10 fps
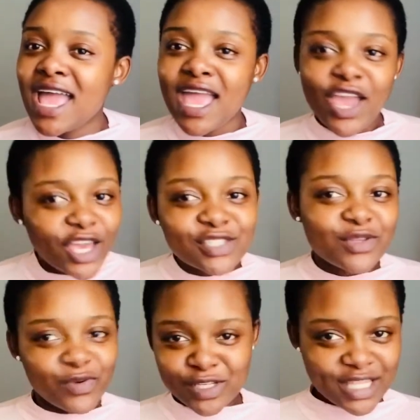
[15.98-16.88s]
is the
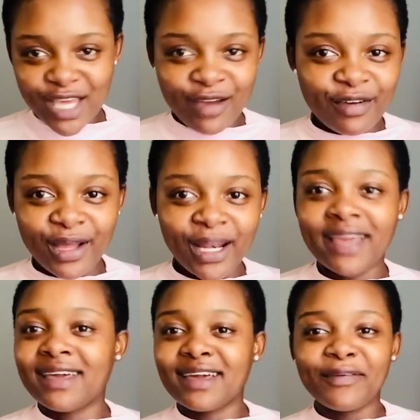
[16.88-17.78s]
worst thing ever.
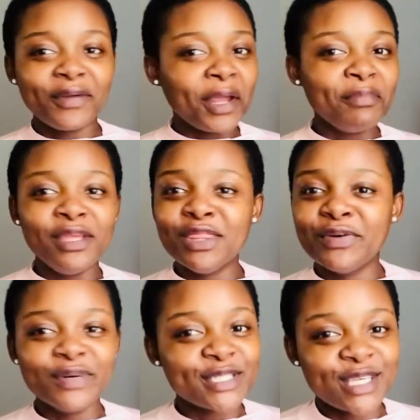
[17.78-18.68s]
Like, when I mean the
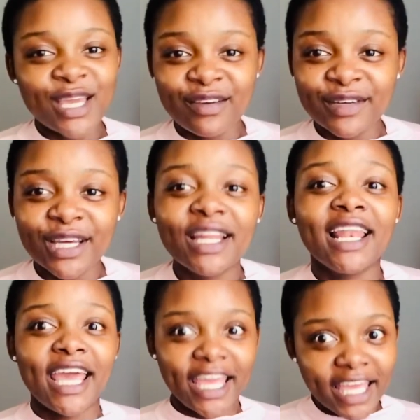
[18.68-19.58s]
worst thing ever,
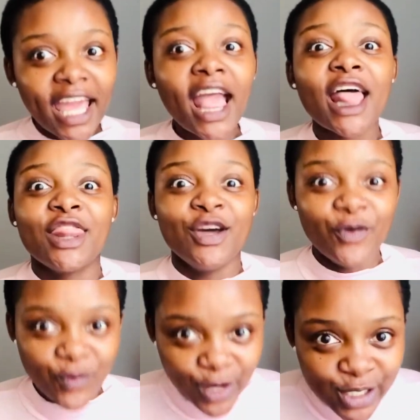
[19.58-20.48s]
like the
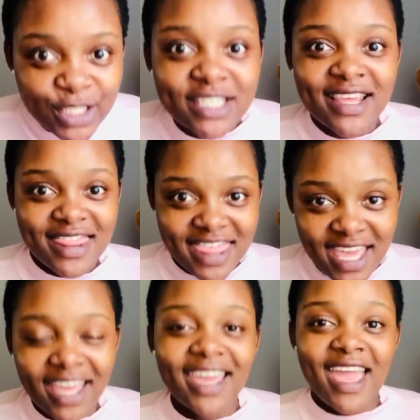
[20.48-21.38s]
worst
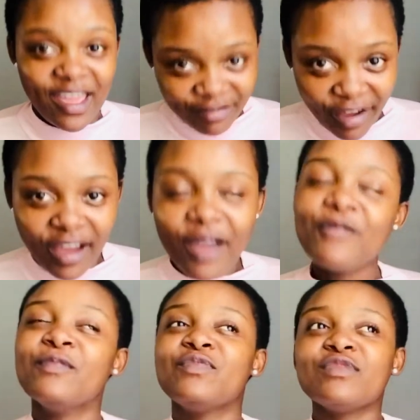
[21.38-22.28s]
thing ever.
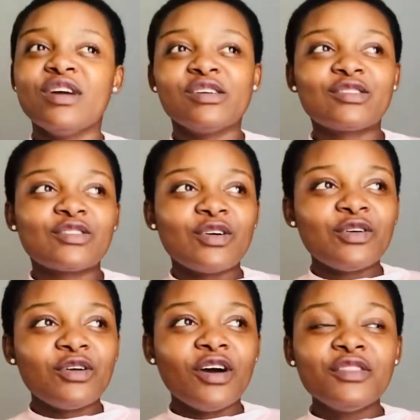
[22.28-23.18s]

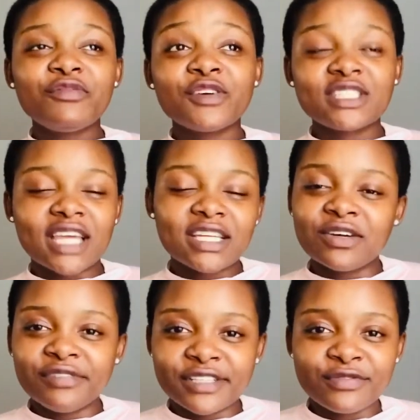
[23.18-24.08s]
So, on the first night
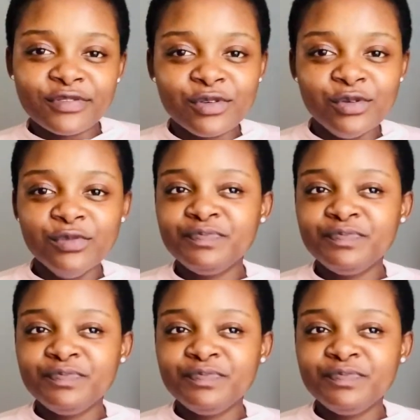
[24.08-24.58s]
of his flu,